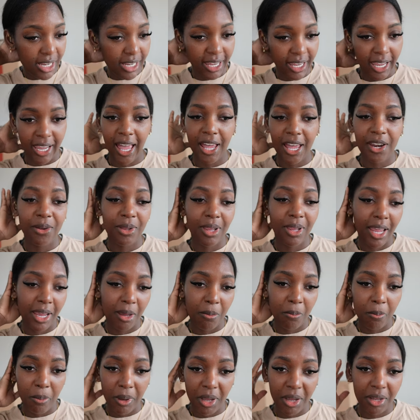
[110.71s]
Like, I don't
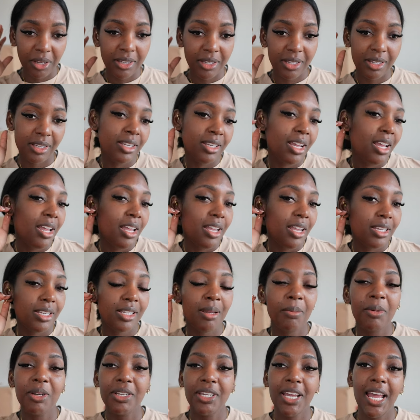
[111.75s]
like bugs.
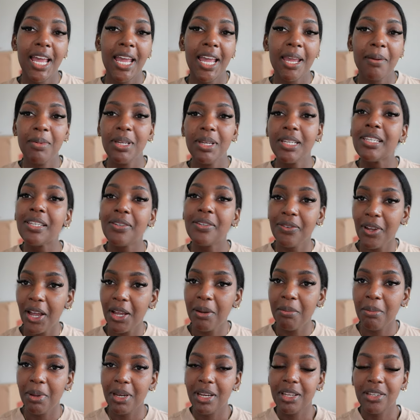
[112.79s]
Summertime, it's
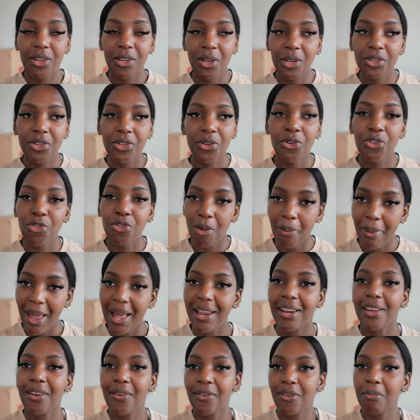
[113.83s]
fun, but it's also
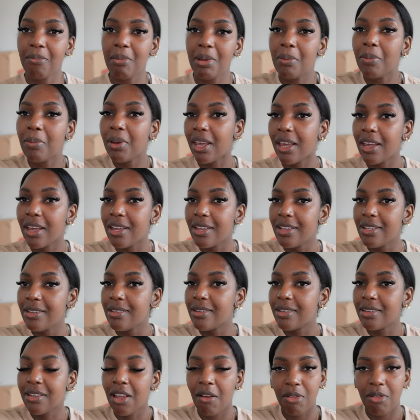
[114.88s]
traumatic for me
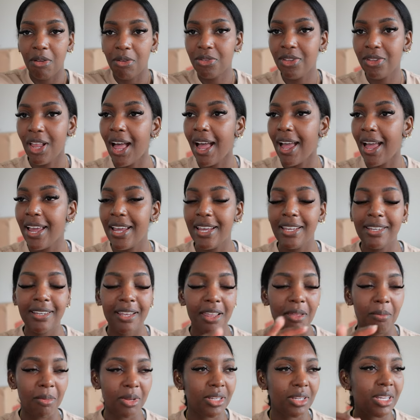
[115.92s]
because of the flies
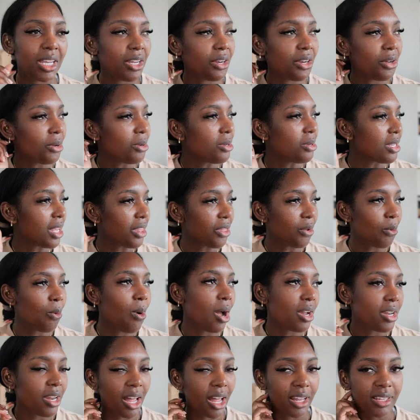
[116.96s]
and mosquitoes and the
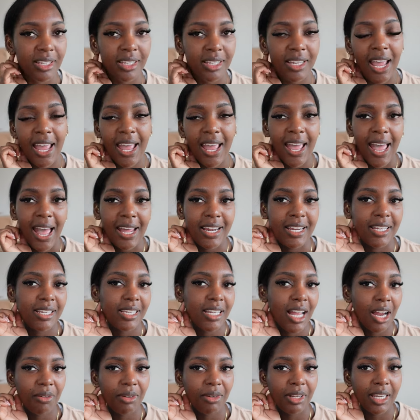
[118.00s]
whatnots, and it's
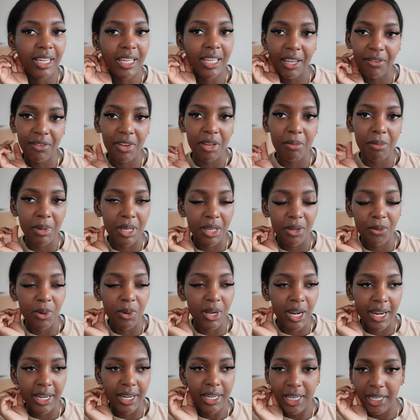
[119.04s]
not really giving me
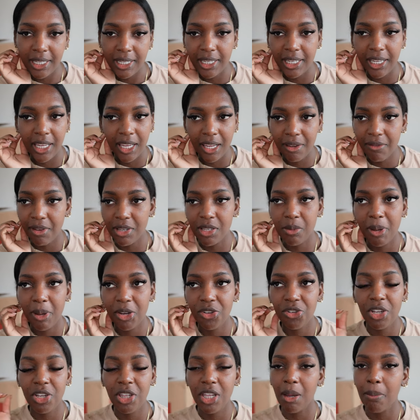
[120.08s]
what I need to give,
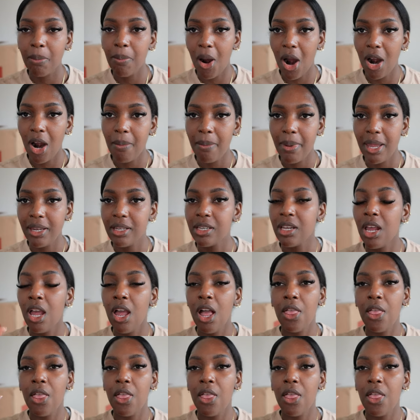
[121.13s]
especially in the apartment.